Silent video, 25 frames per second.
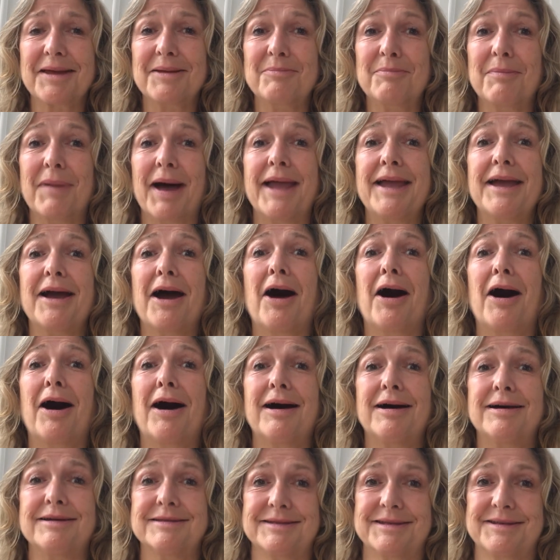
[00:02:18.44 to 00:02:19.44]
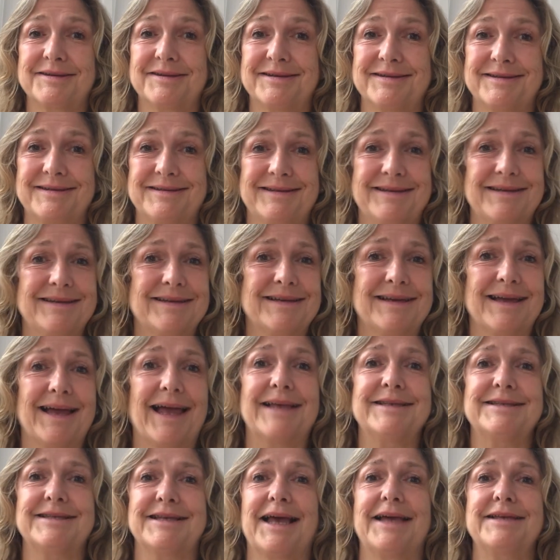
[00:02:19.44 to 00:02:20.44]
My heart
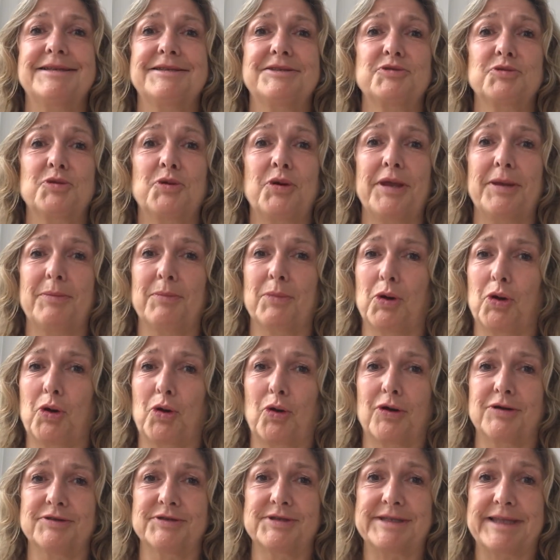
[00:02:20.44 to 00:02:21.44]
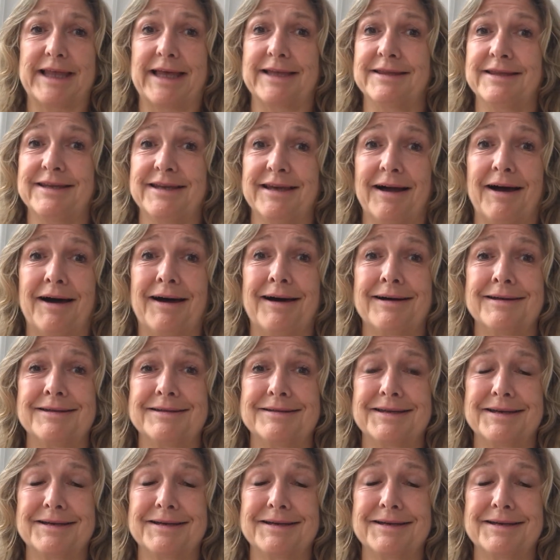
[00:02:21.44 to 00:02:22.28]
as I saw him across that yard.